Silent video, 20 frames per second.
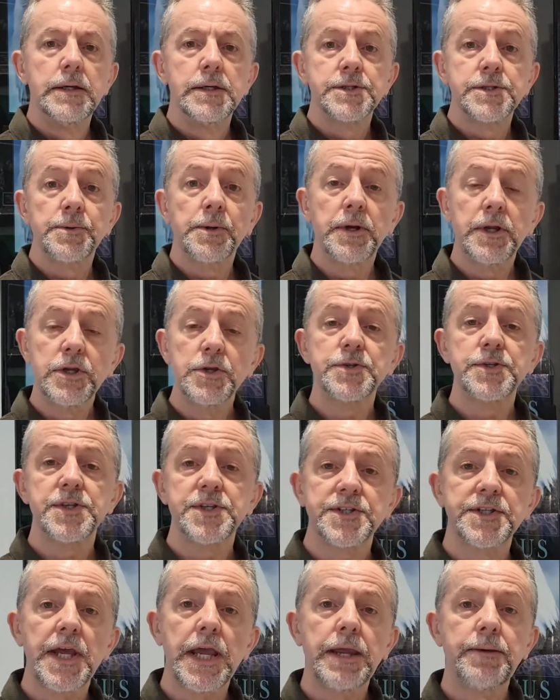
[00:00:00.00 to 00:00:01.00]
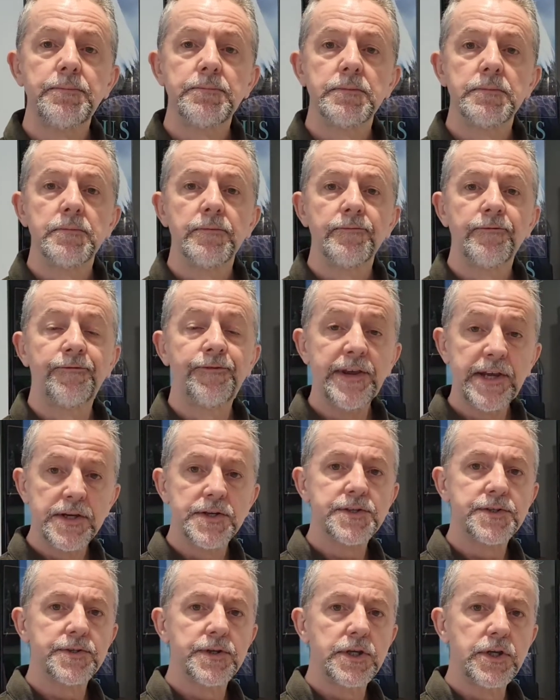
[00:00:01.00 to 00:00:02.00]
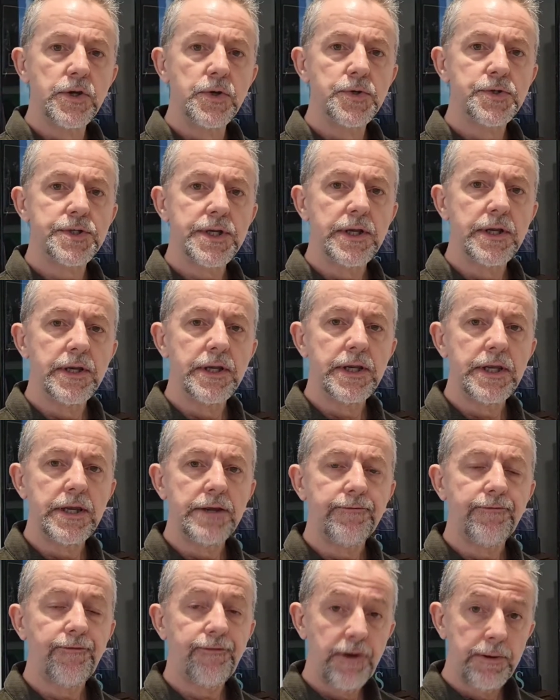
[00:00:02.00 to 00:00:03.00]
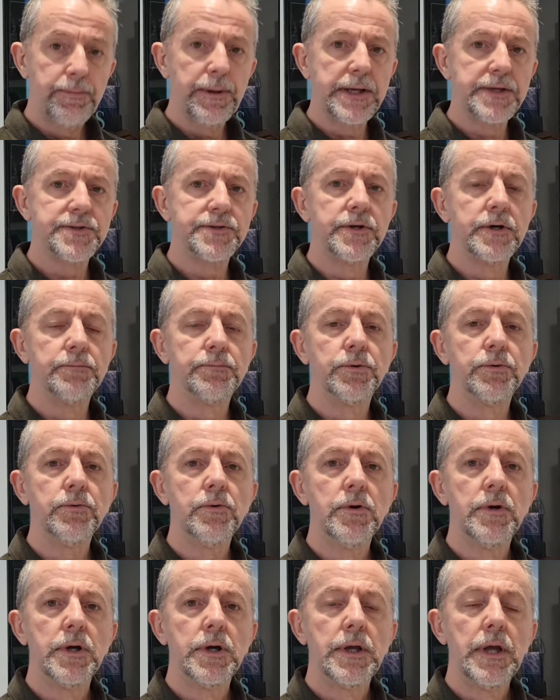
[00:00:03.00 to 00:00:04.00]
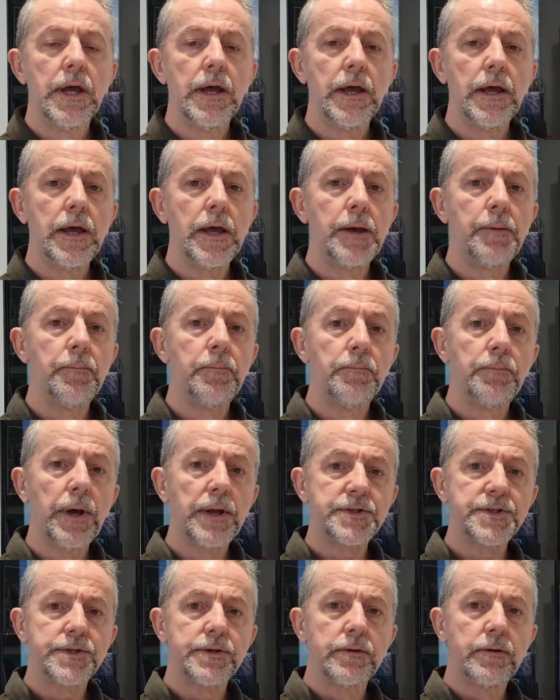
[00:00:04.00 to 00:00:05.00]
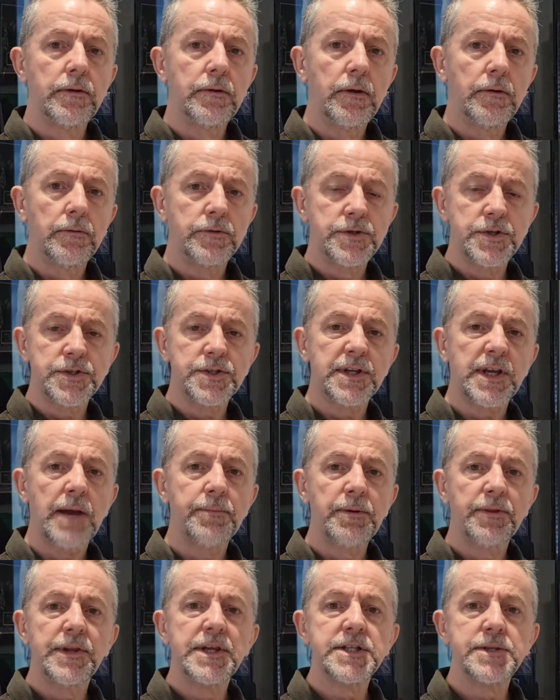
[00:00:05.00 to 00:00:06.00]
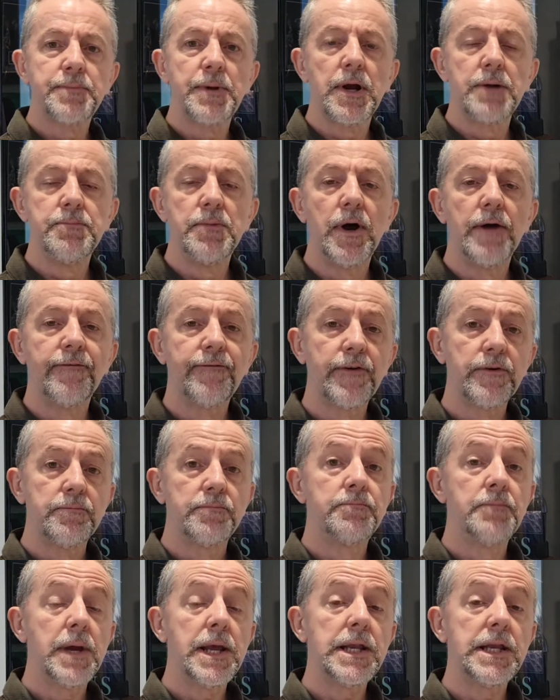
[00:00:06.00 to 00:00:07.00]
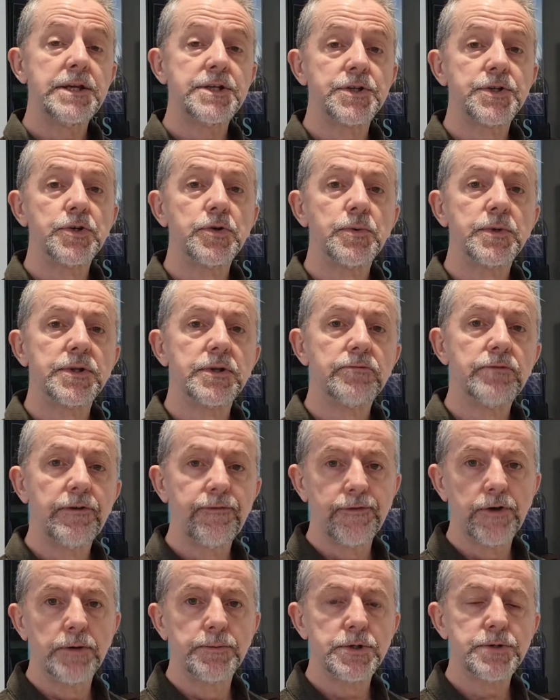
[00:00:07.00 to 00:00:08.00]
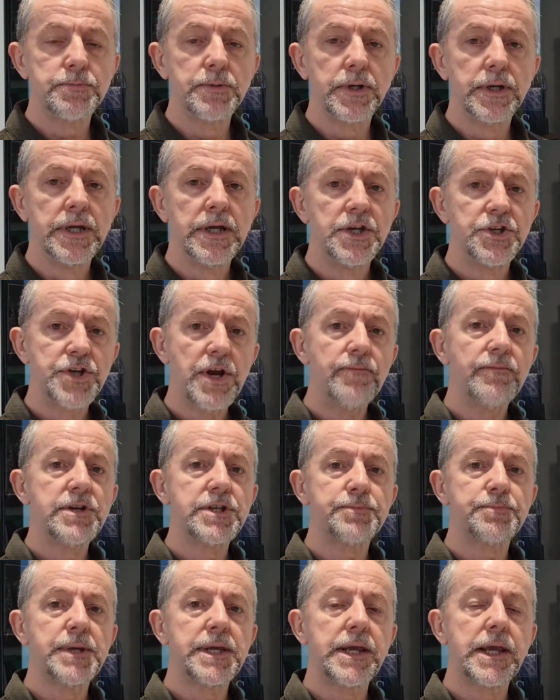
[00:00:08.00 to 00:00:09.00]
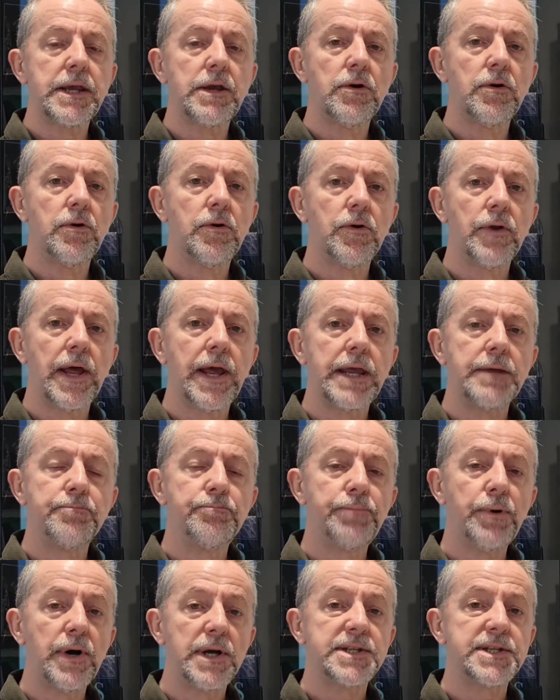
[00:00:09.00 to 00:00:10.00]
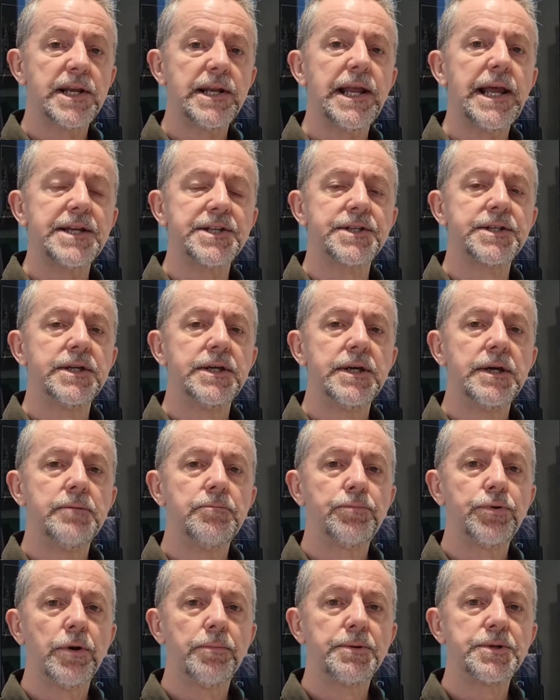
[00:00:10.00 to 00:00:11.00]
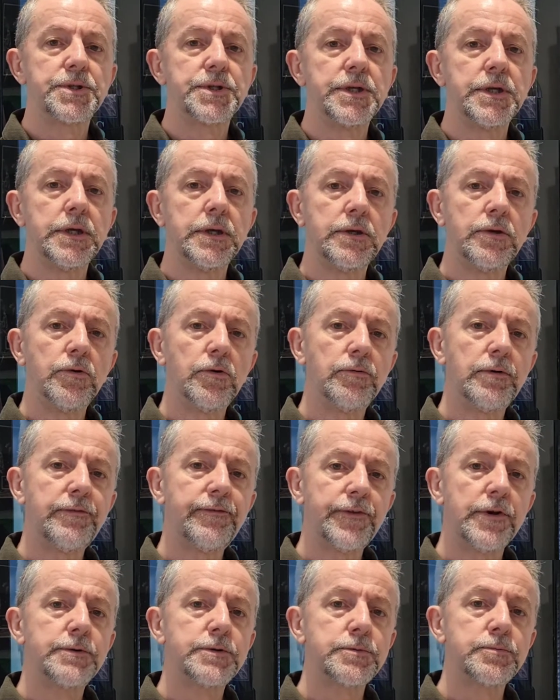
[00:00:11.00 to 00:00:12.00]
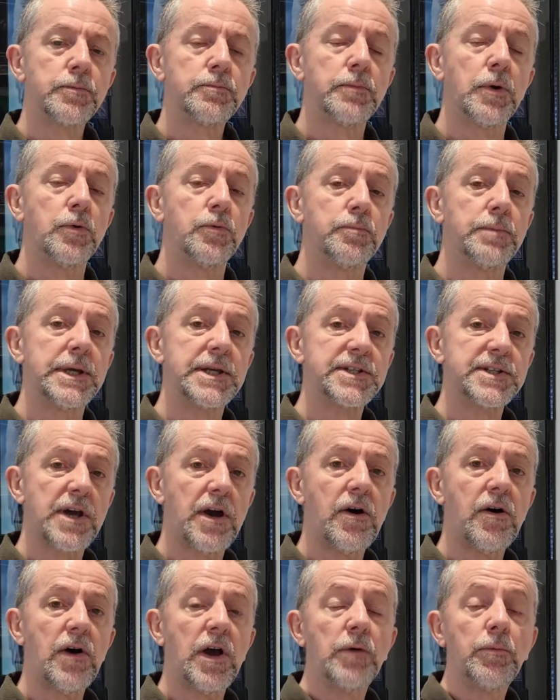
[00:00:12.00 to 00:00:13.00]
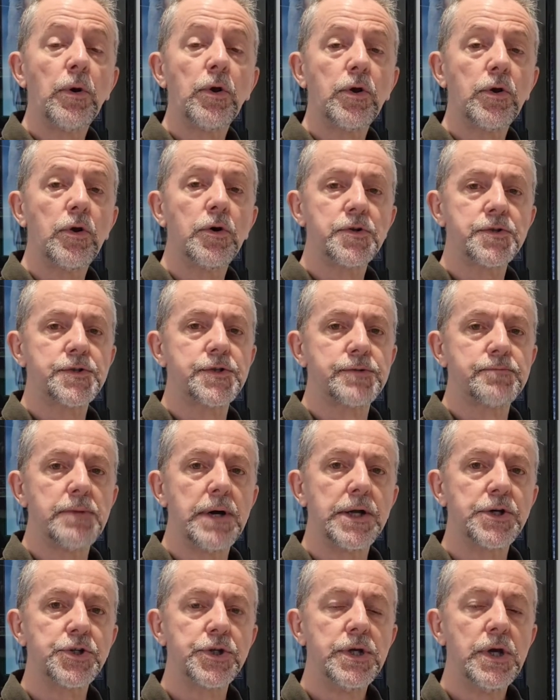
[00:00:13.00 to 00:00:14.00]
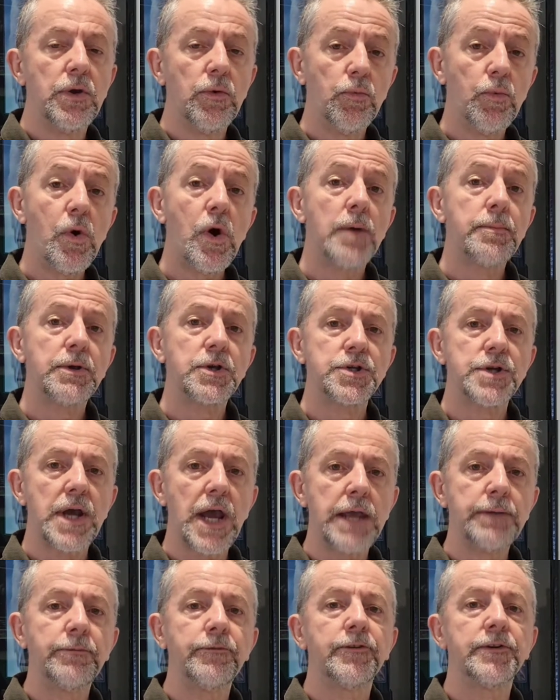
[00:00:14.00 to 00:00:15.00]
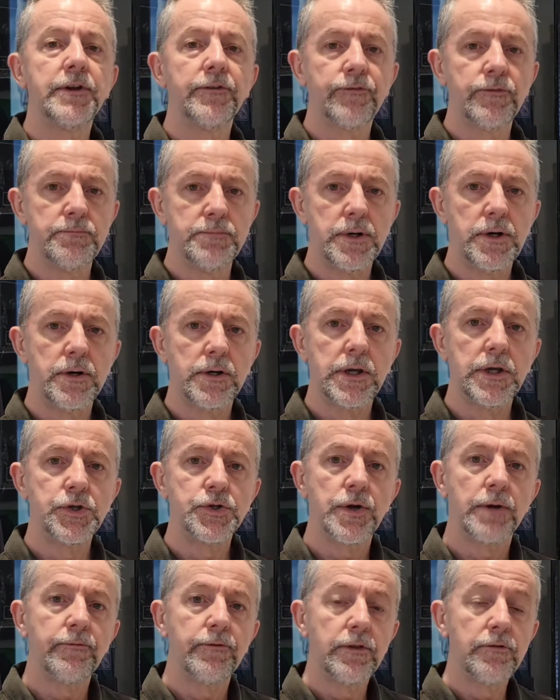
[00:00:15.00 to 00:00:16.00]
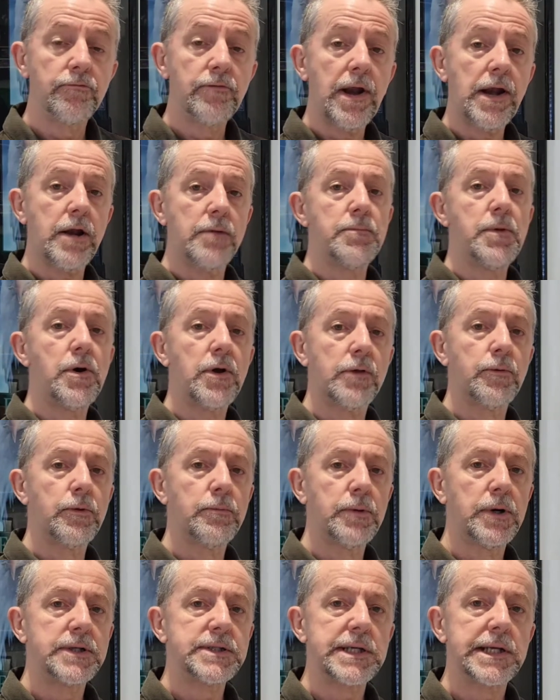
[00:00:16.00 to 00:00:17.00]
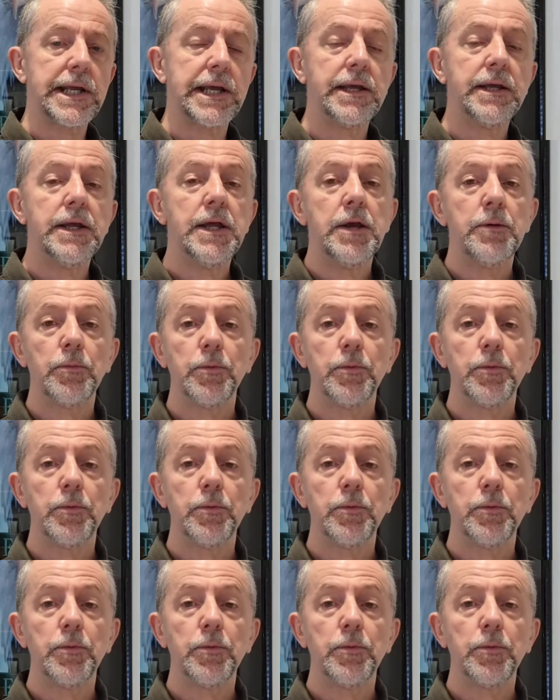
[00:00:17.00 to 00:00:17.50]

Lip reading: So I'm going to use the same figures as I used in the flip example, but just a couple of things to bear in mind, mainly to do with the refurbishment. Generally speaking, on a buy-to-let property, your refurbishment won't be as high, won't cost as much. Why? Because you're aiming for different markets. You're aiming for the rental market with a buy-to-let.